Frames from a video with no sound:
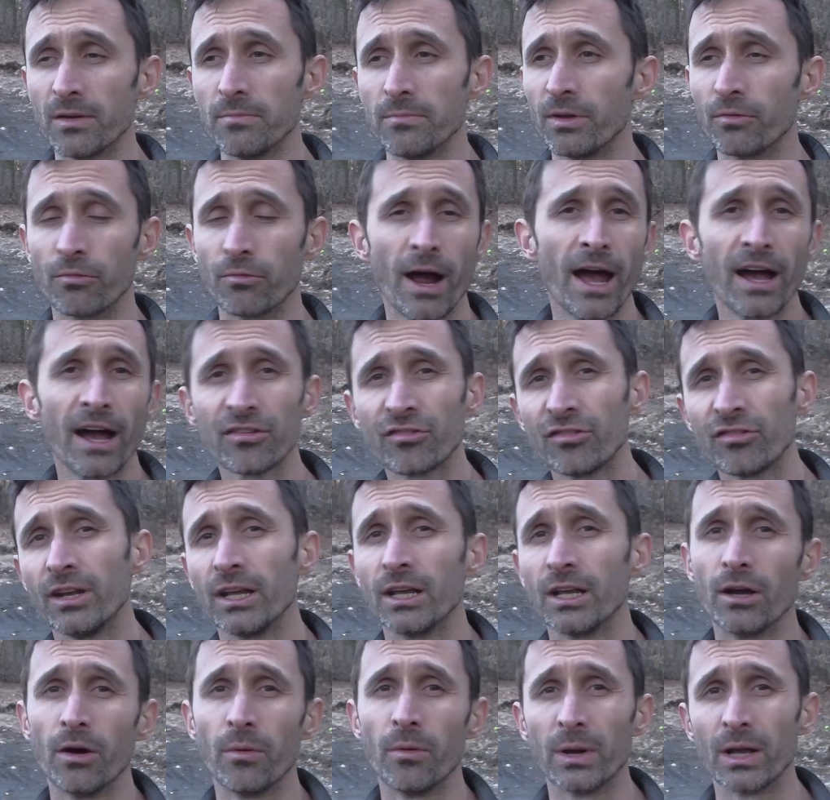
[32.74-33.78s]
be rationing
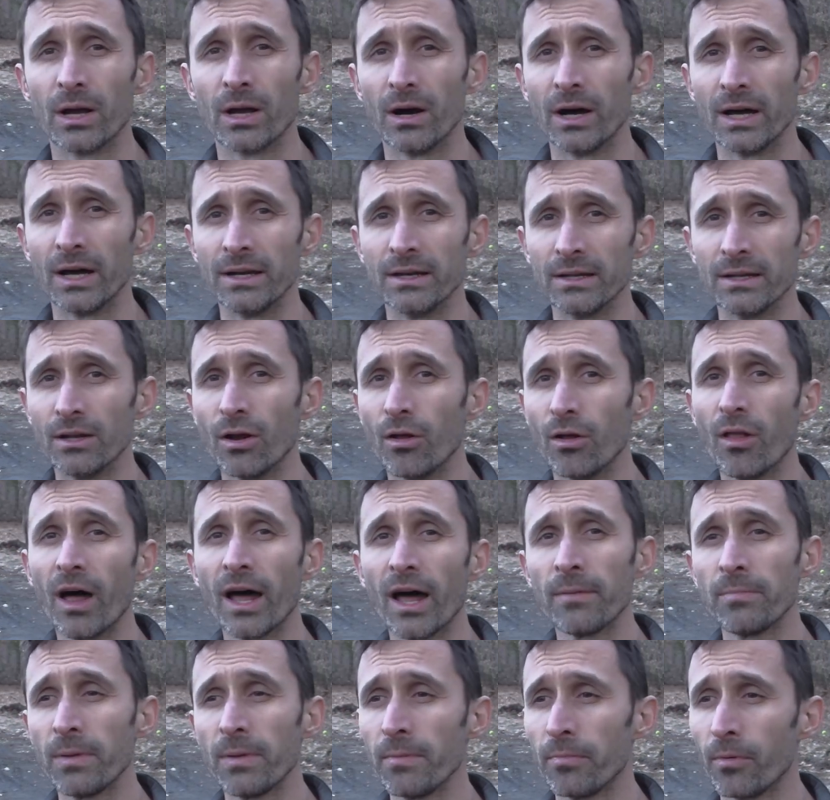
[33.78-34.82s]
going on. You know, a lot
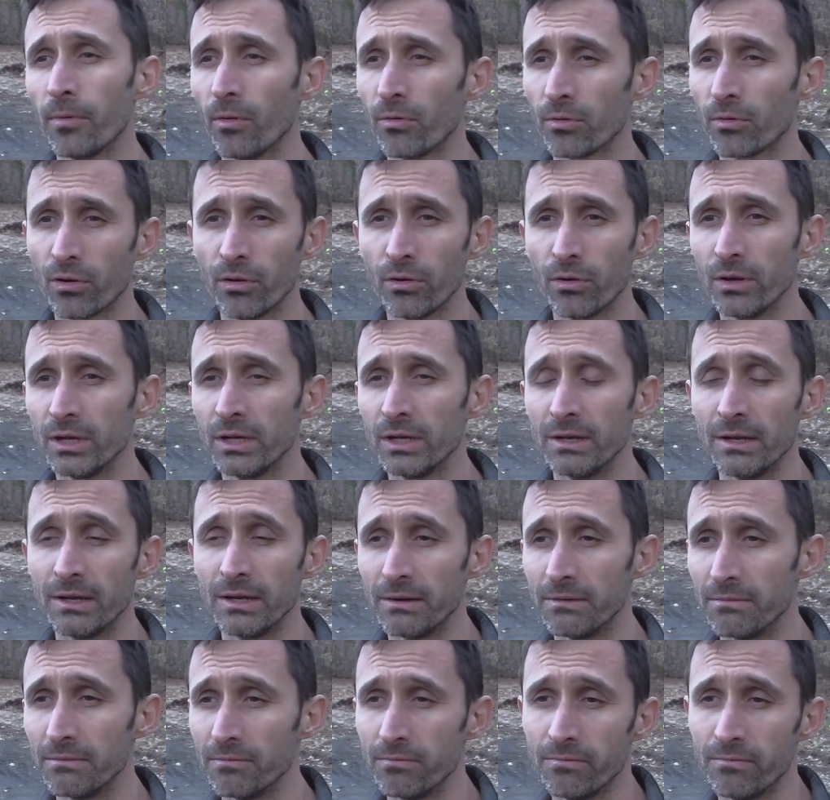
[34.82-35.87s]
of people
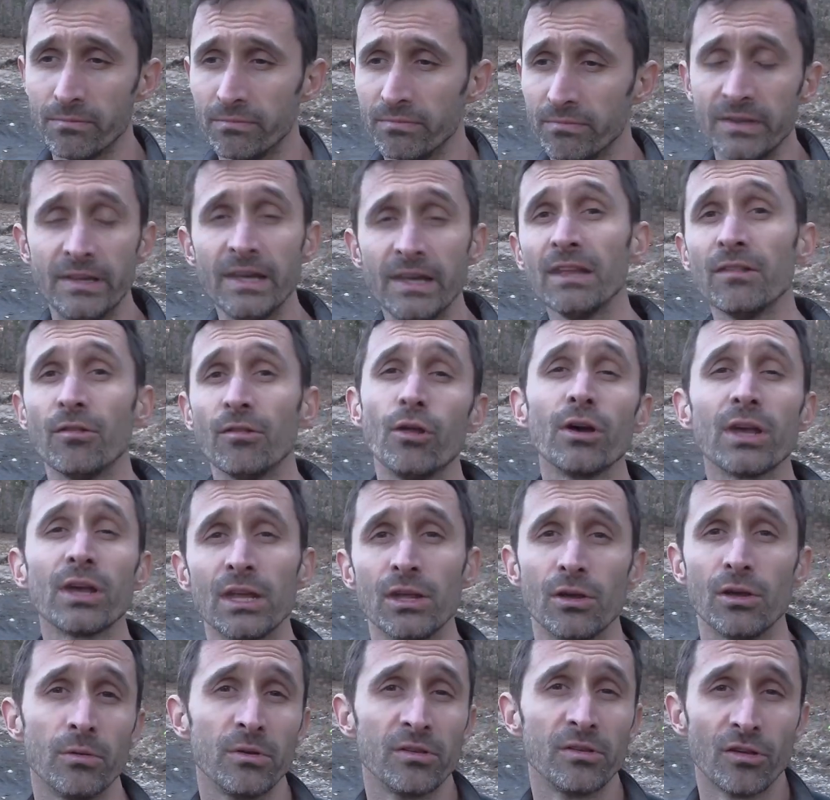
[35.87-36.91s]
could did look at
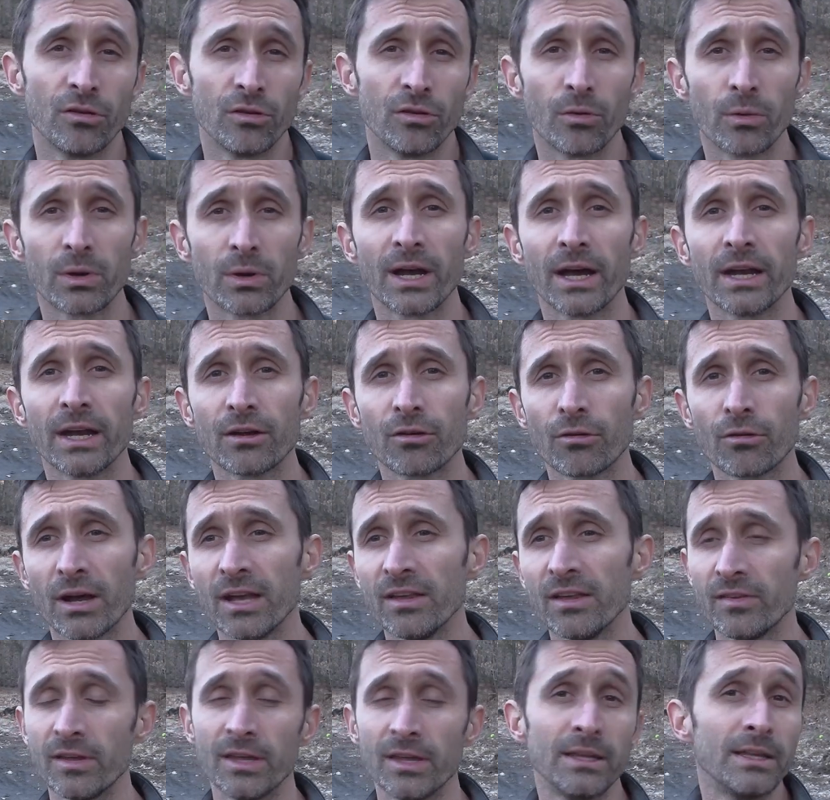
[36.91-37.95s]
you as though you were kind of
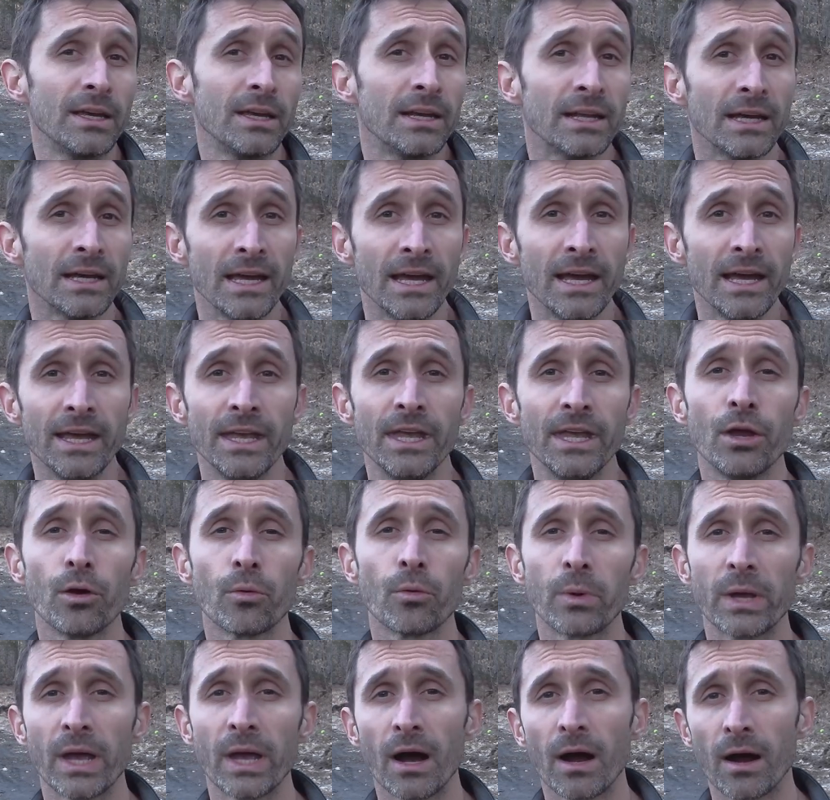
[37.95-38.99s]
crazy, and yet here
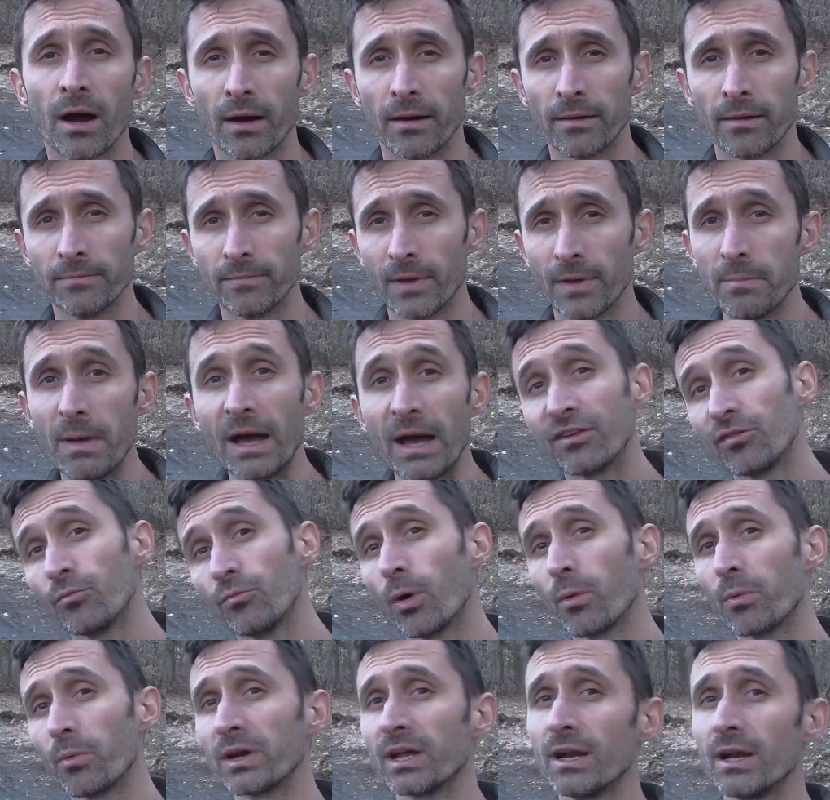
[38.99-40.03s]
we are. Imagine
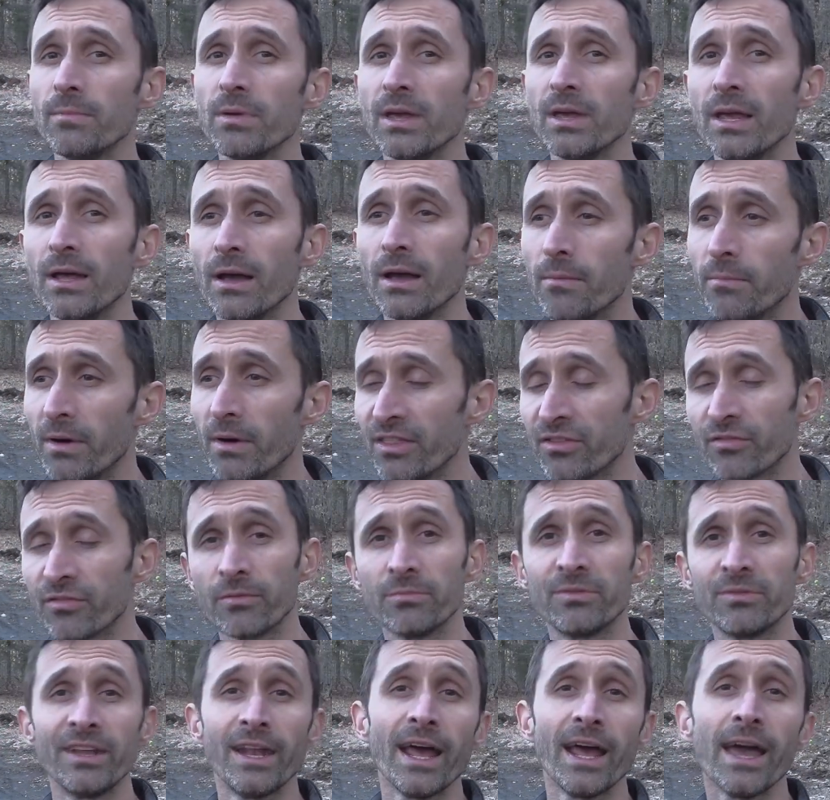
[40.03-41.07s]
where we're going to be a month from
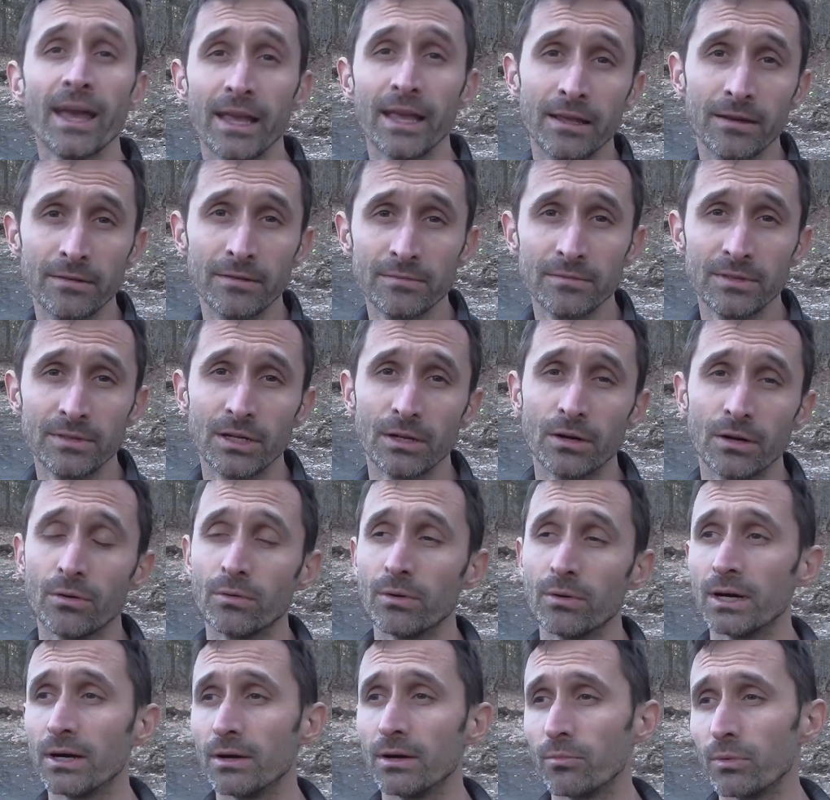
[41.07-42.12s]
today, you know,
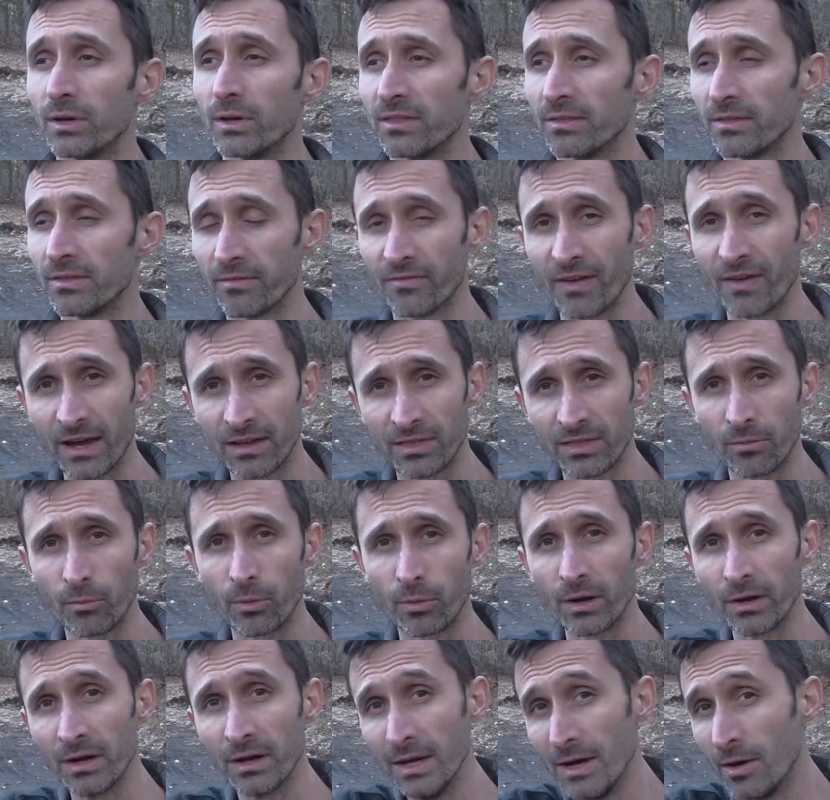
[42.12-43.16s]
uh, with the fact that
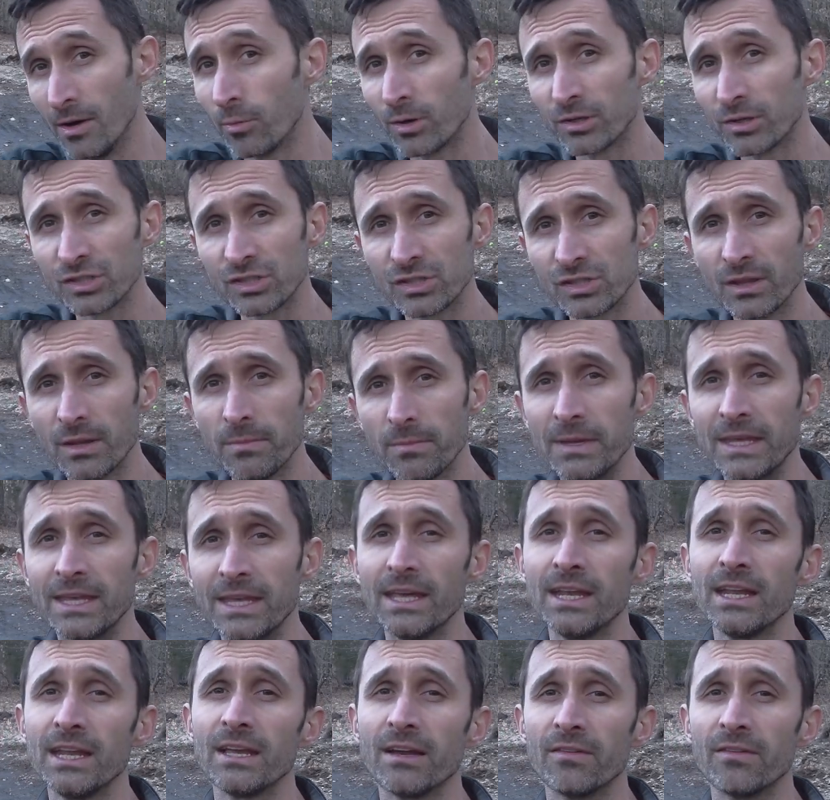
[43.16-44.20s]
we're, we're just in the
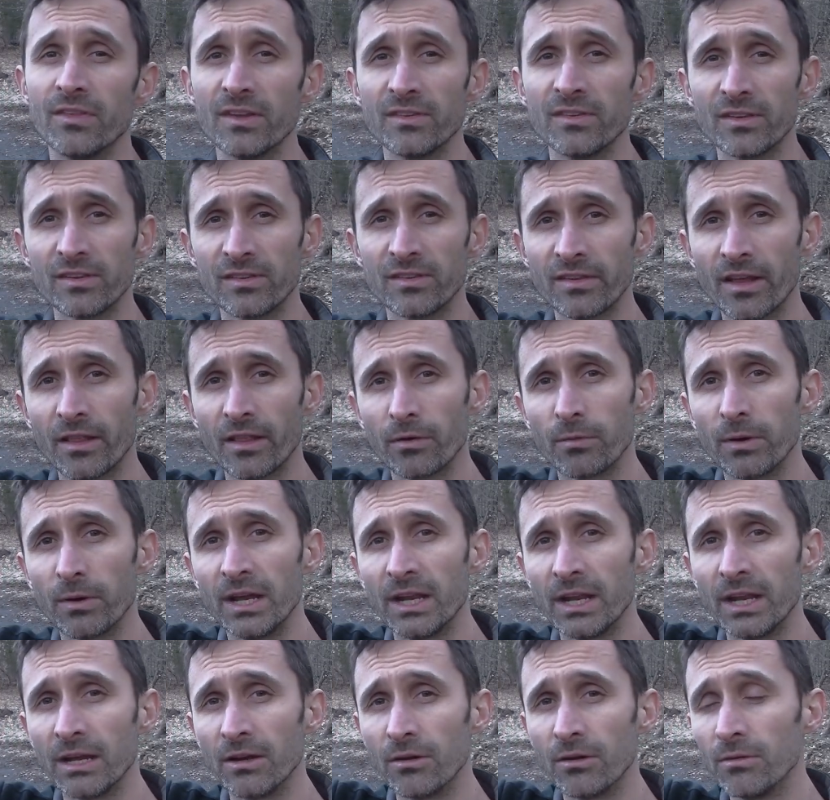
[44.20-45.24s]
beginning of this
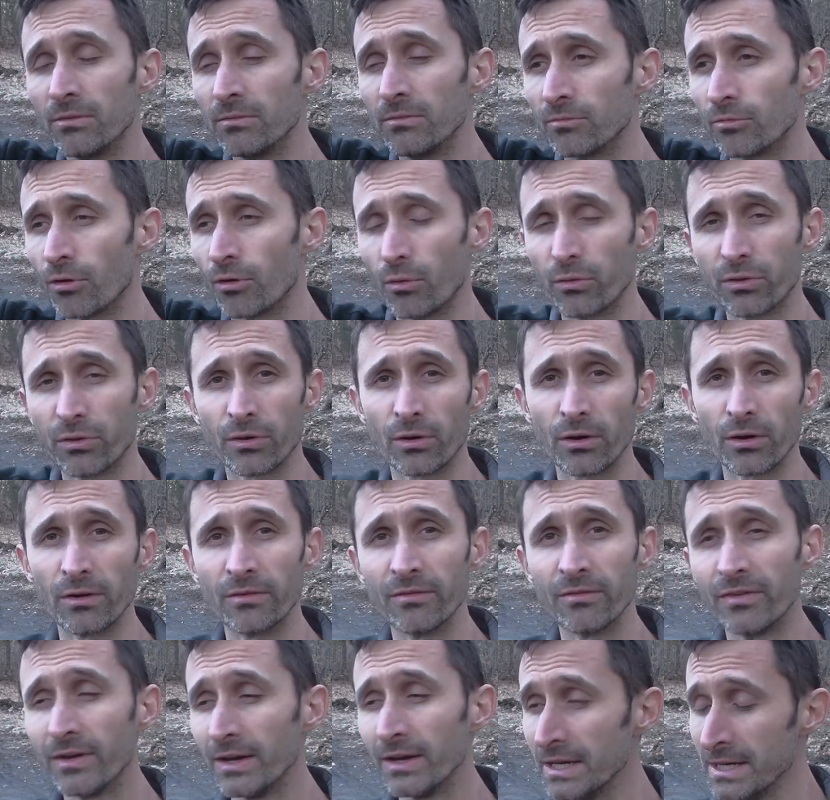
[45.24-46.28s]
accelerating growth
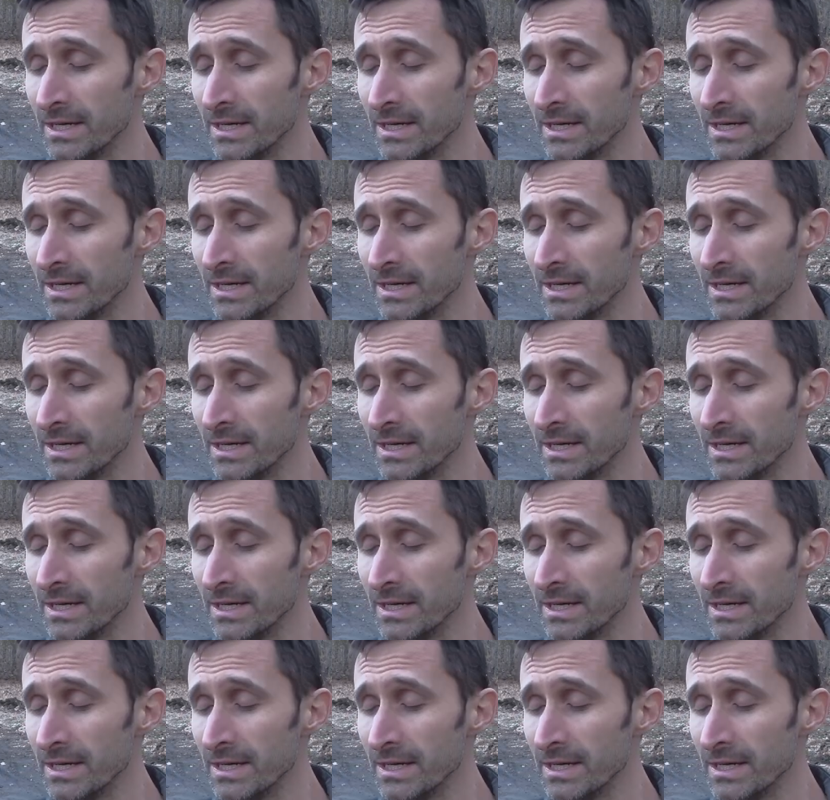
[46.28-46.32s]
curve.